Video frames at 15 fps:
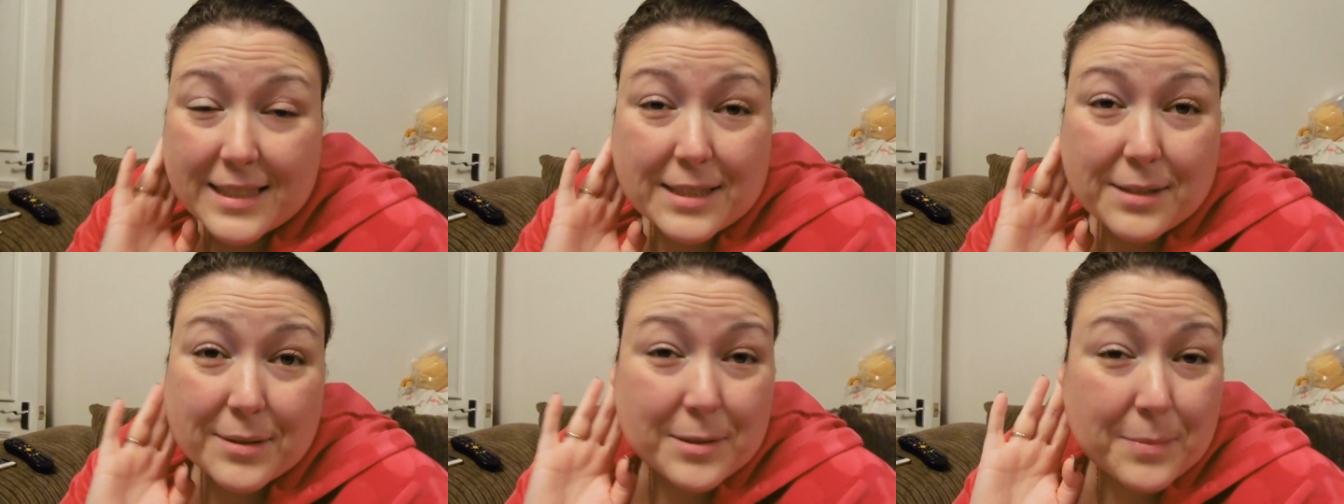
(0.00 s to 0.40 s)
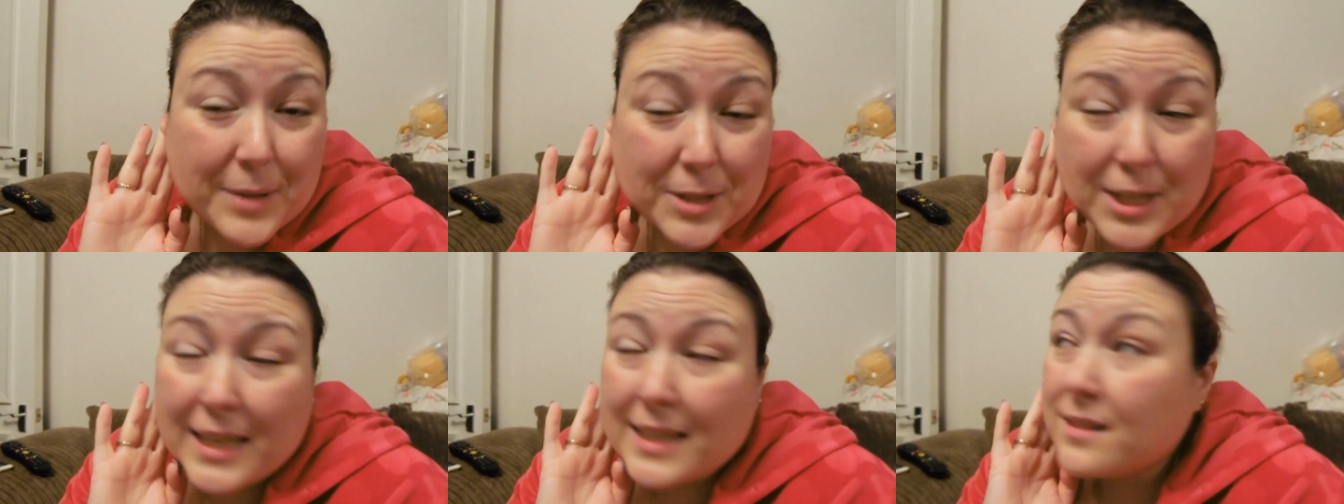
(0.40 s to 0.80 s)
So it's
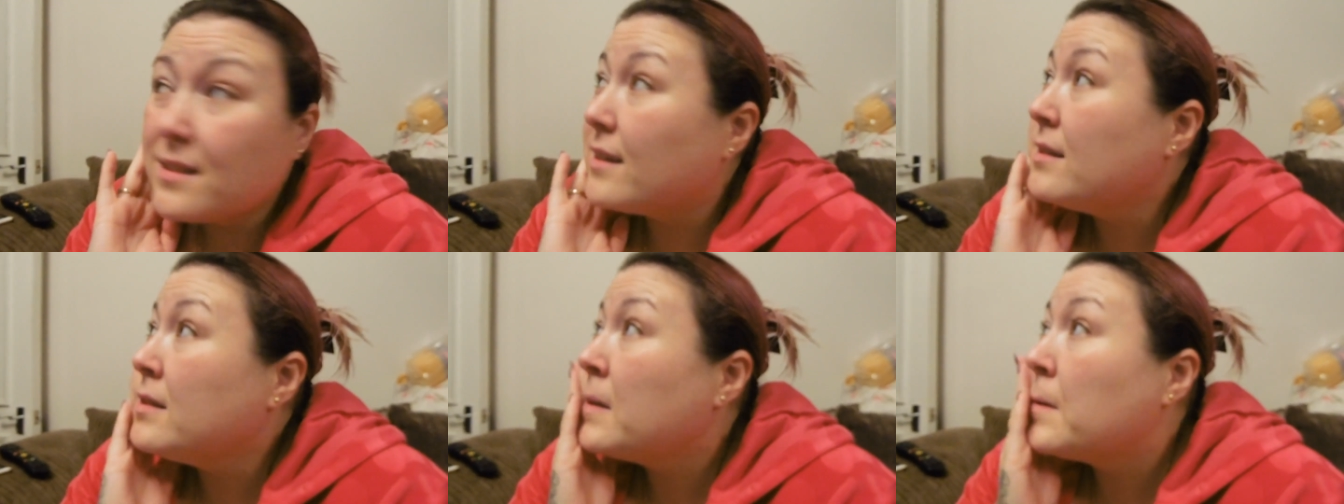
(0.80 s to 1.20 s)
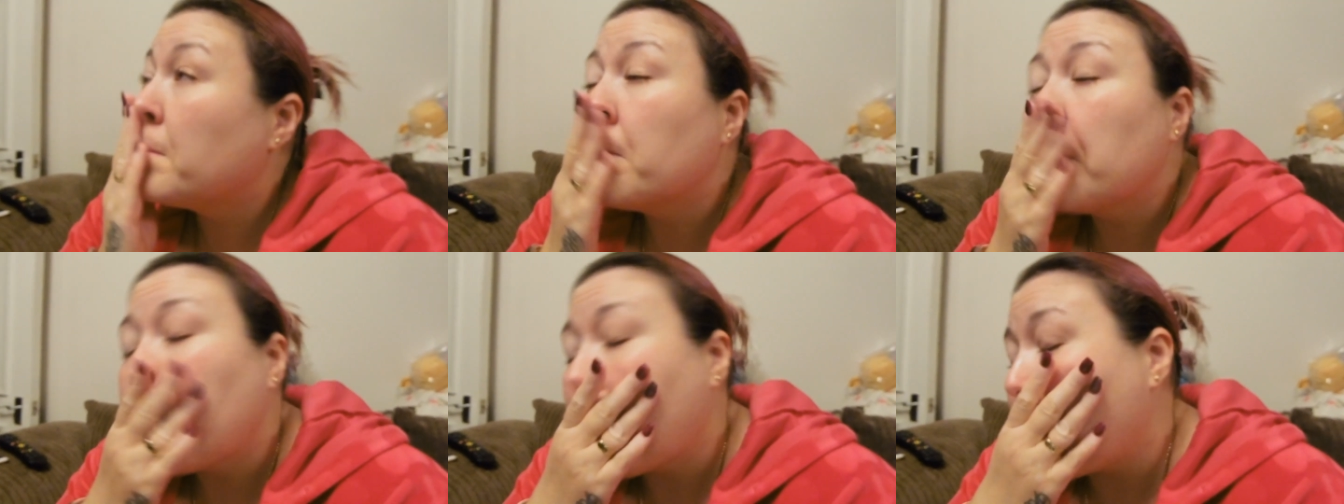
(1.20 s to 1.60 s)
much later,
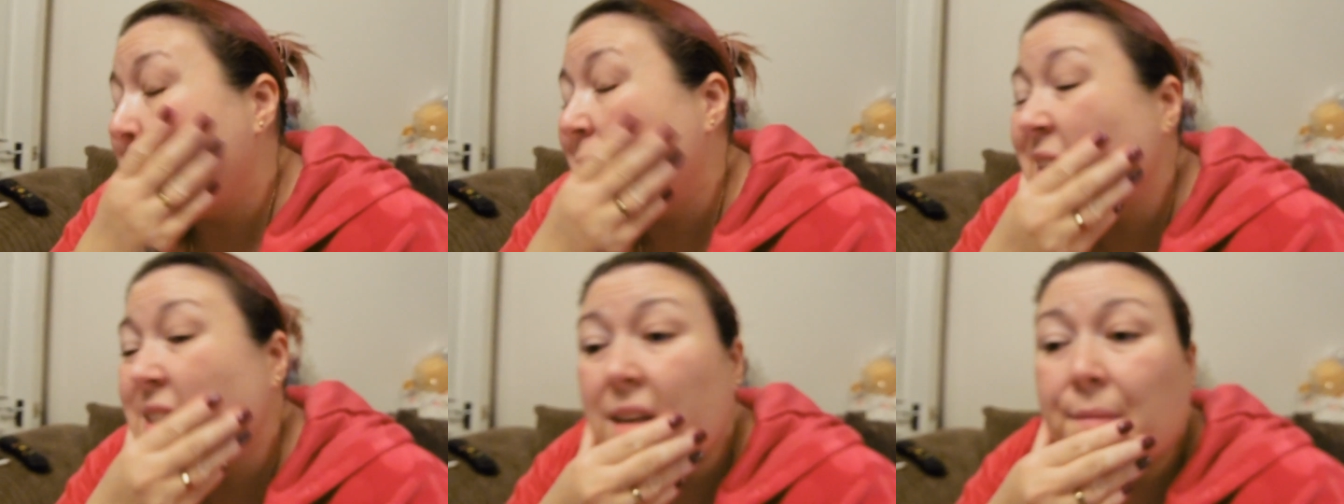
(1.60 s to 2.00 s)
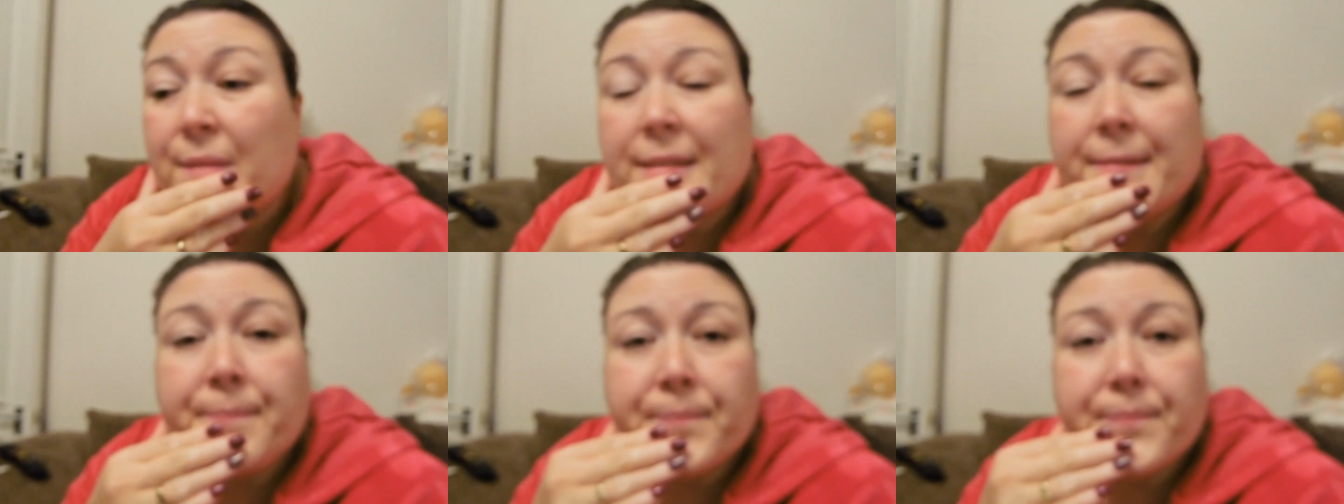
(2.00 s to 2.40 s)
half past
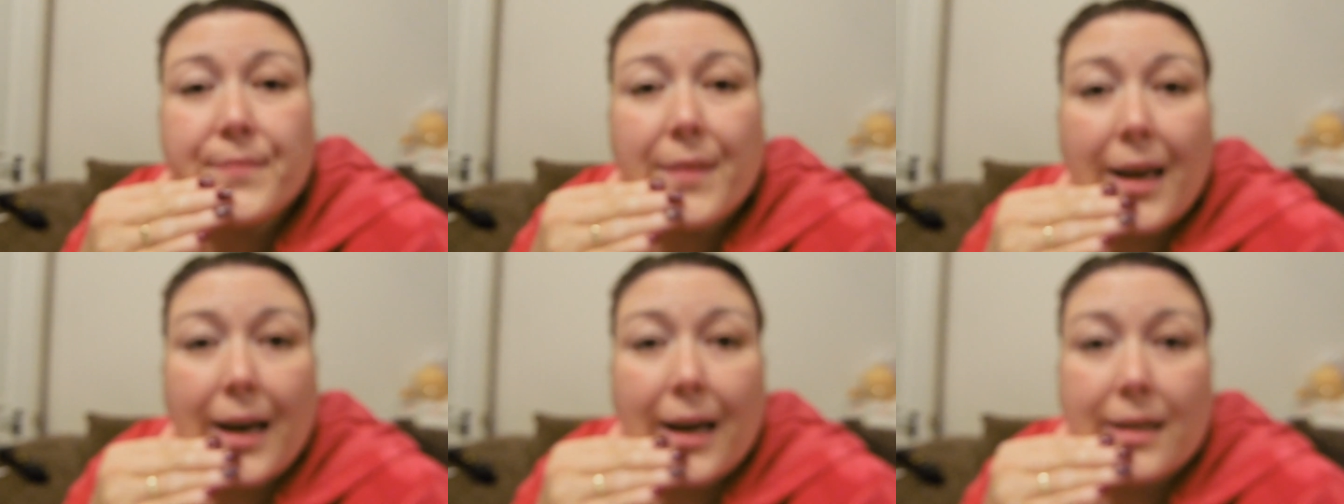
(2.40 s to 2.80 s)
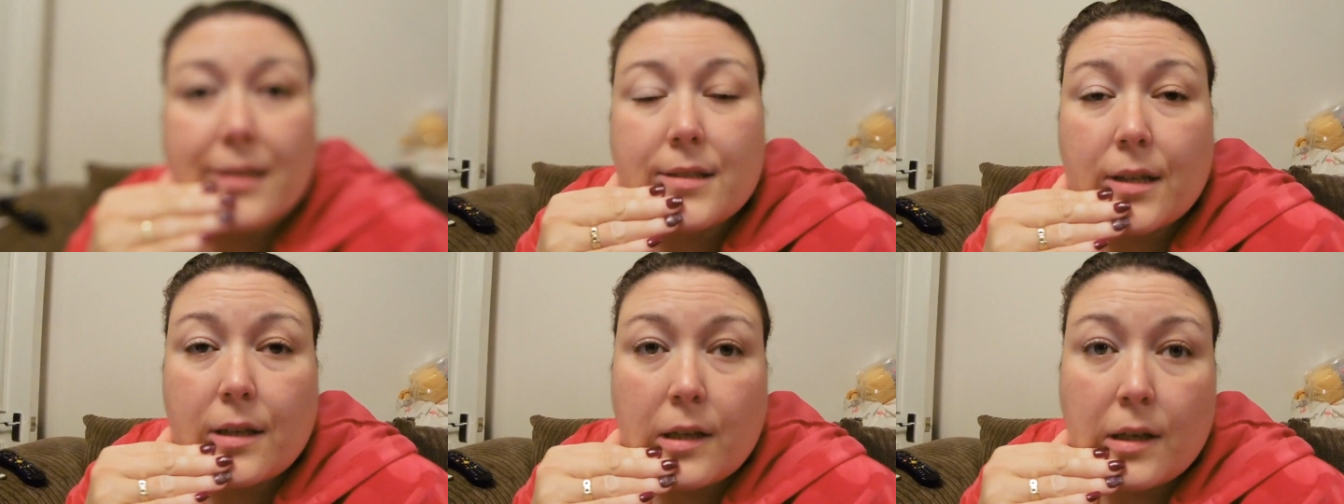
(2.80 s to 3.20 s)
seven,
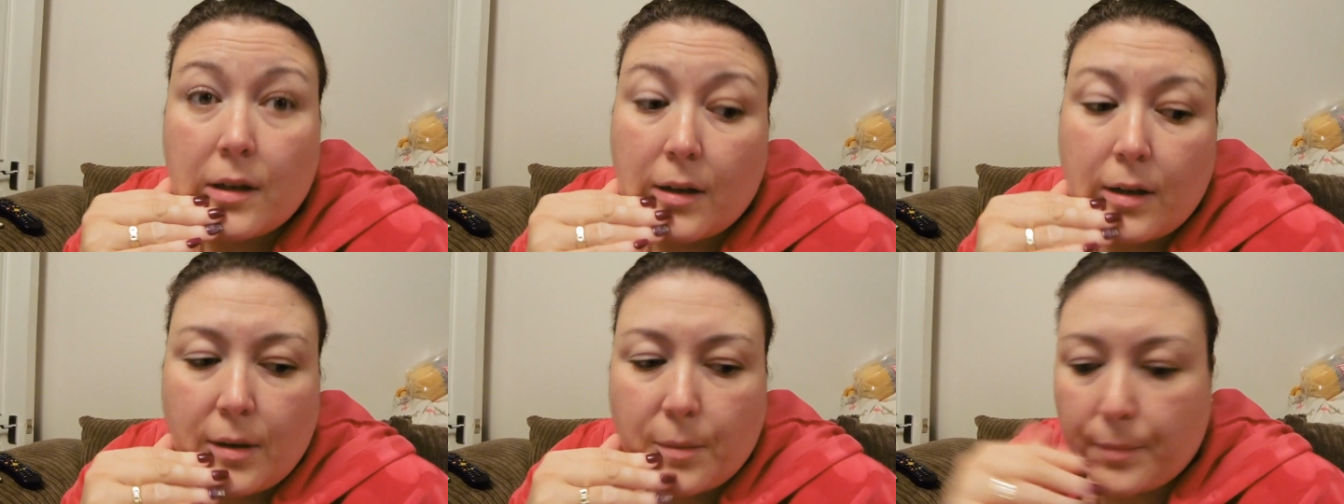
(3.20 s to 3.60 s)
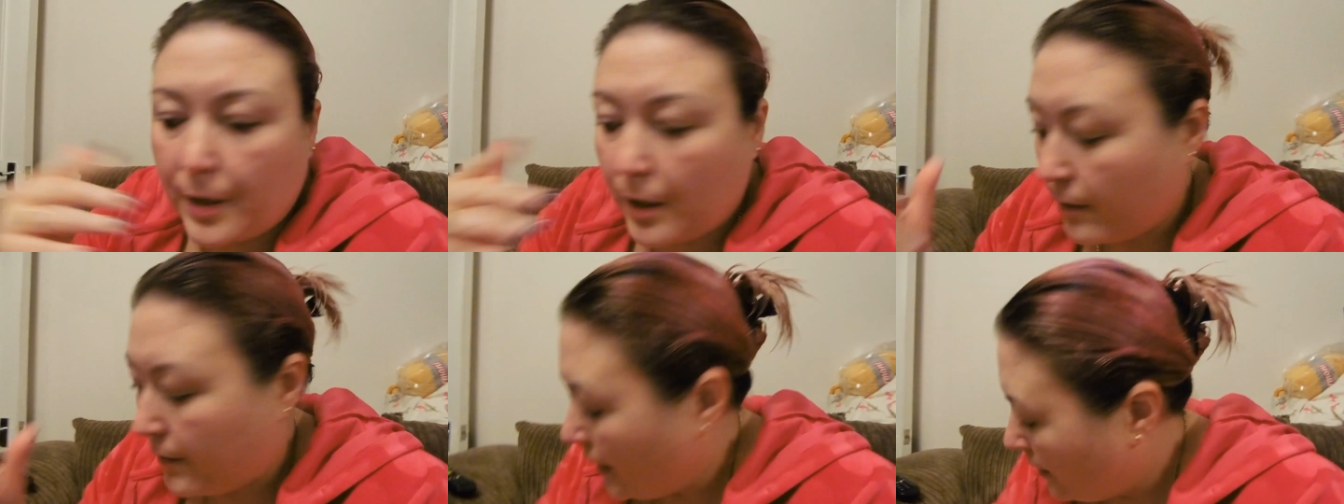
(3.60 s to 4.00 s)
and
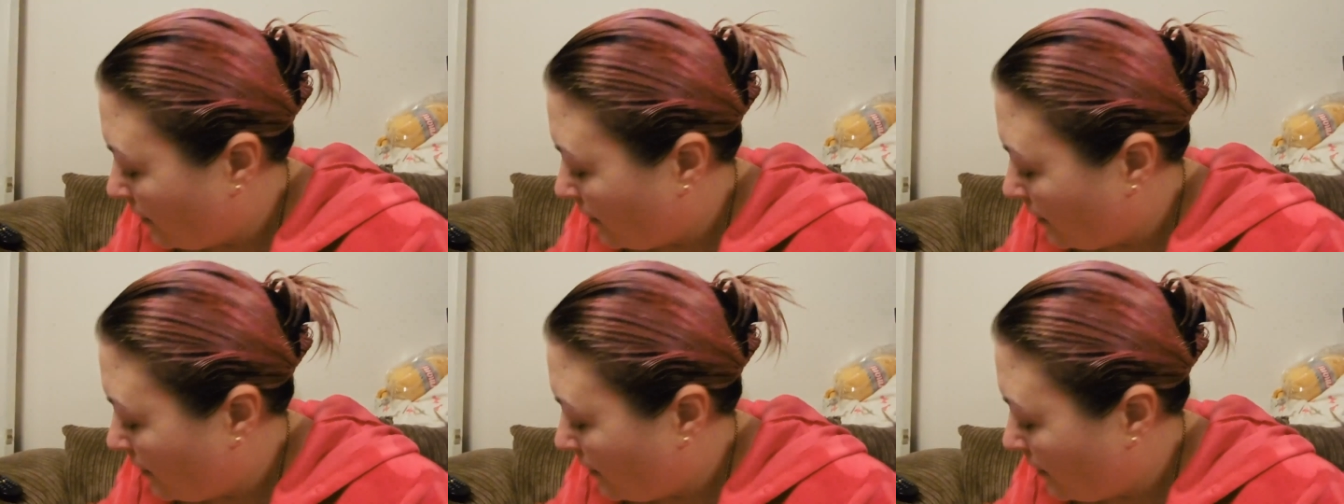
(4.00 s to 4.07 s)
blurry.